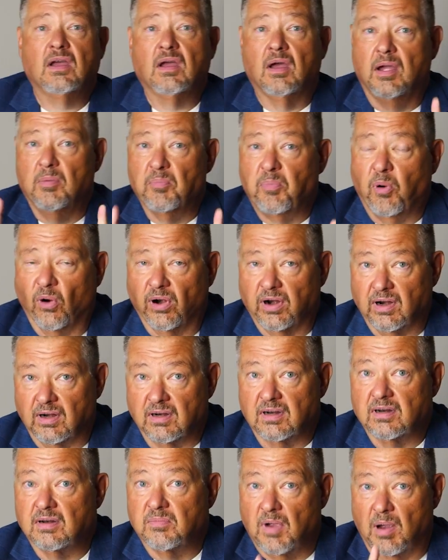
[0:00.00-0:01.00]
important.
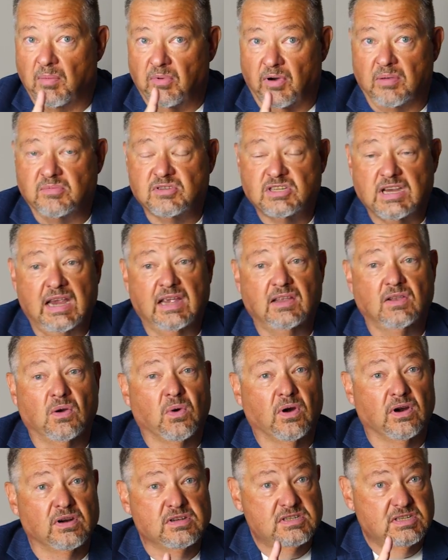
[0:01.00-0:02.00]
Remember, I'm saying the
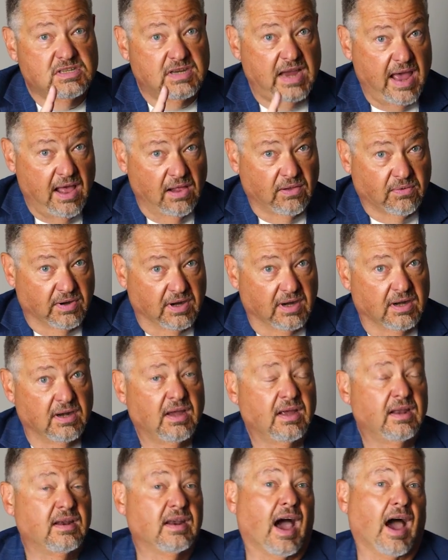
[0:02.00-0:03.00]
word salaried,
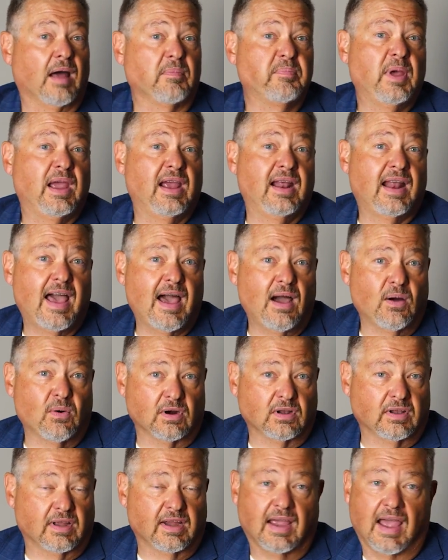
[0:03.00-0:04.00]
not paid
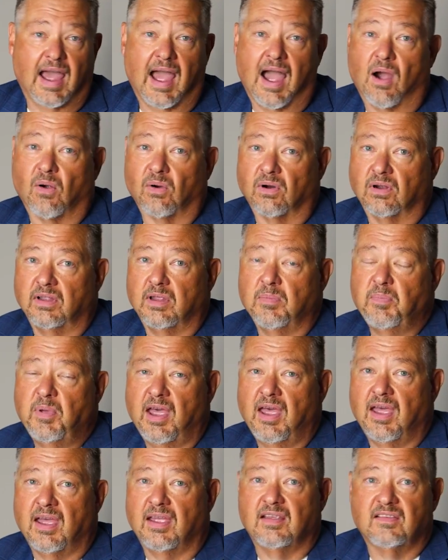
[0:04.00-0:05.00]
hourly. Hourly
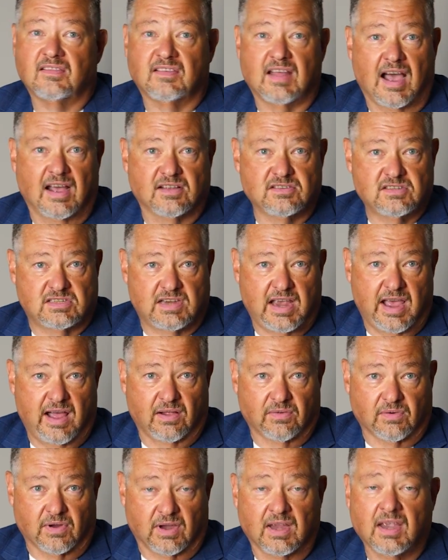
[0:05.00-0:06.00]
pay is not
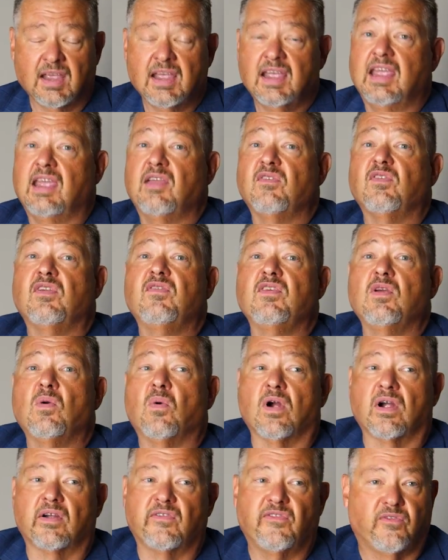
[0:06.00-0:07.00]
salary. Even if you
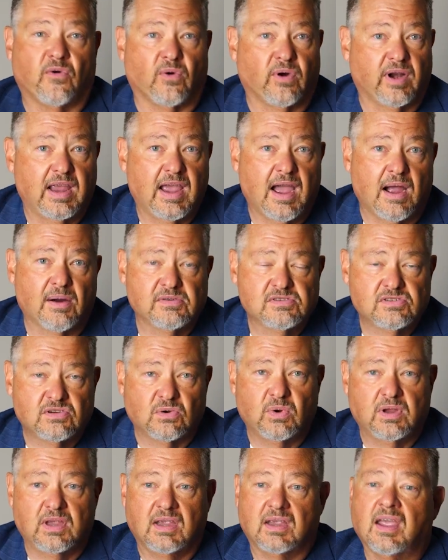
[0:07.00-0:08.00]
work 40 hours a
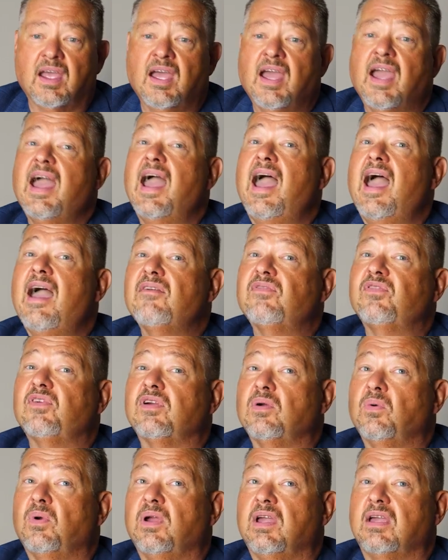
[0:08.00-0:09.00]
week,
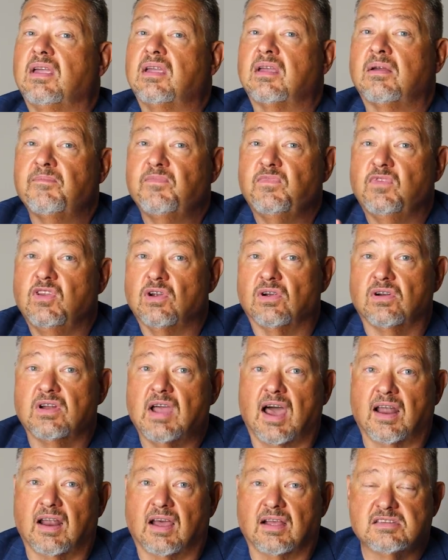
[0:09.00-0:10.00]
every week, you're
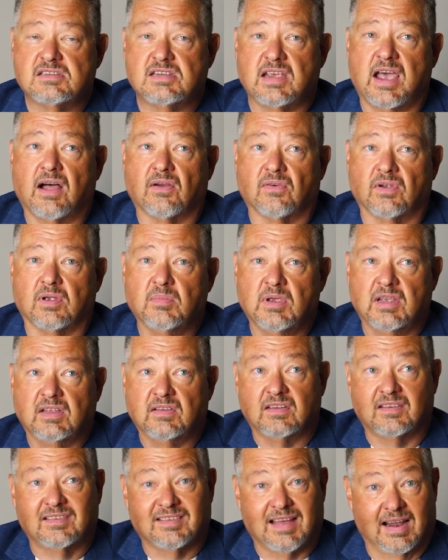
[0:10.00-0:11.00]
not on salary. It
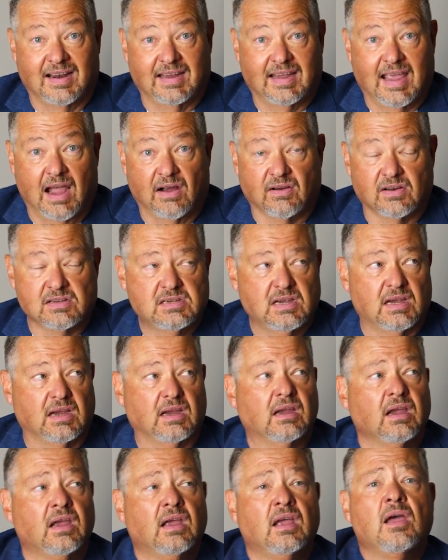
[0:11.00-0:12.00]
means it's not a guarantee.
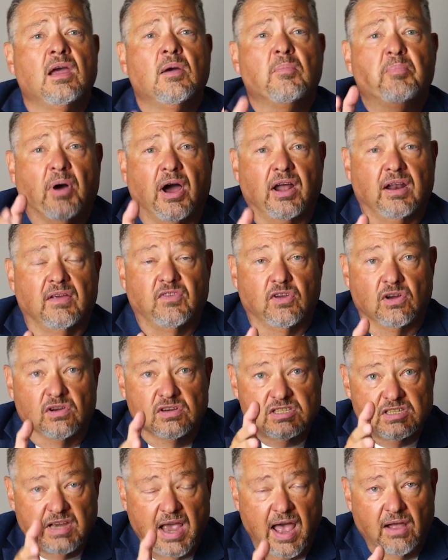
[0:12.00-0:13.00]
But if you're
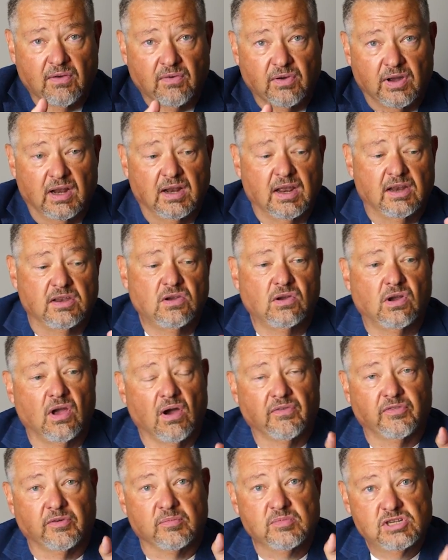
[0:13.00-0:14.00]
salaried and you
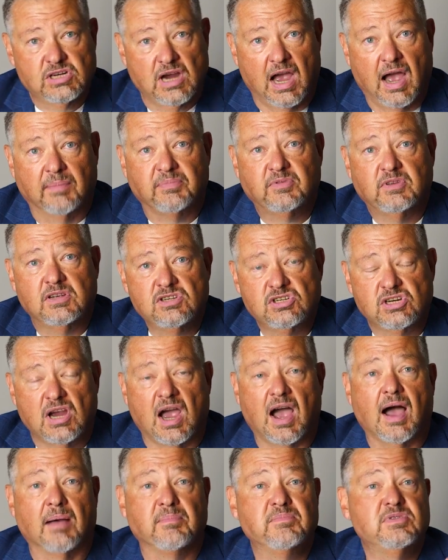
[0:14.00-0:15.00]
go from job to
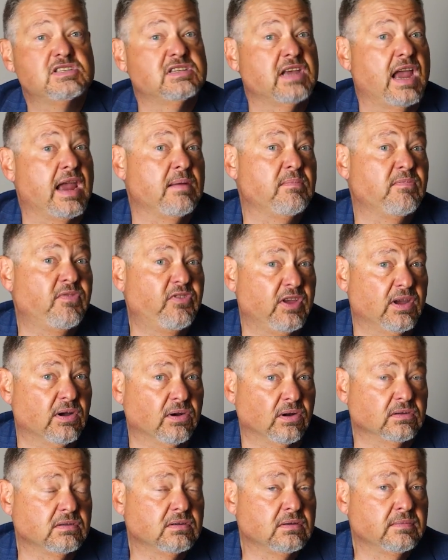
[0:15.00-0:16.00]
job, same
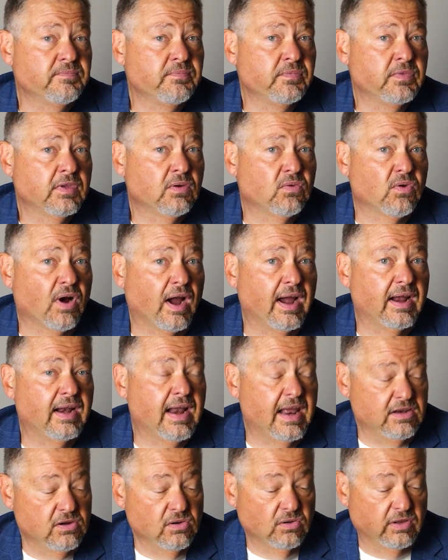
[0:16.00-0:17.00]
field, right,
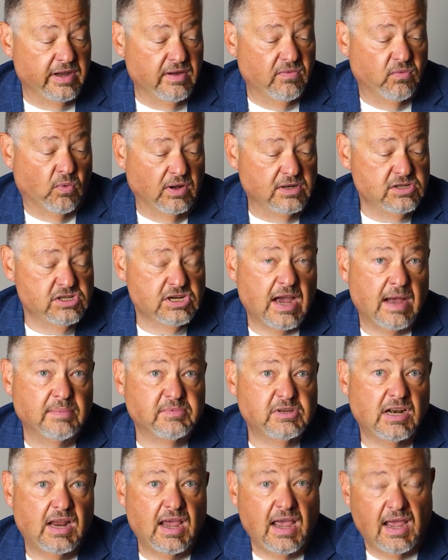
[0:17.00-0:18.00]
and you leave one job
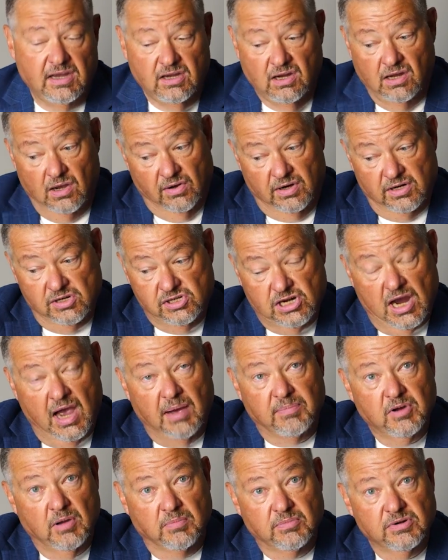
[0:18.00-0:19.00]
today, you go to
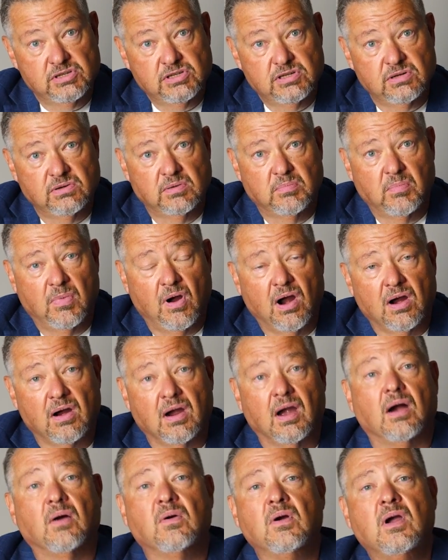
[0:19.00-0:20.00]
job number 2
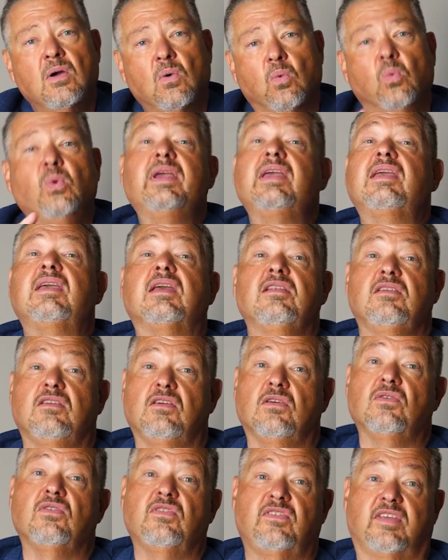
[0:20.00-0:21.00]
tomorrow, we can
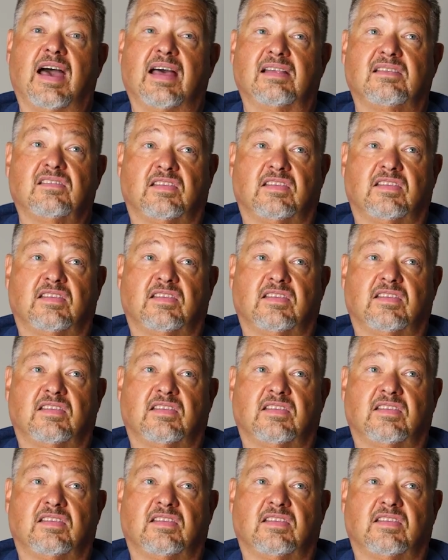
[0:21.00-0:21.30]
use that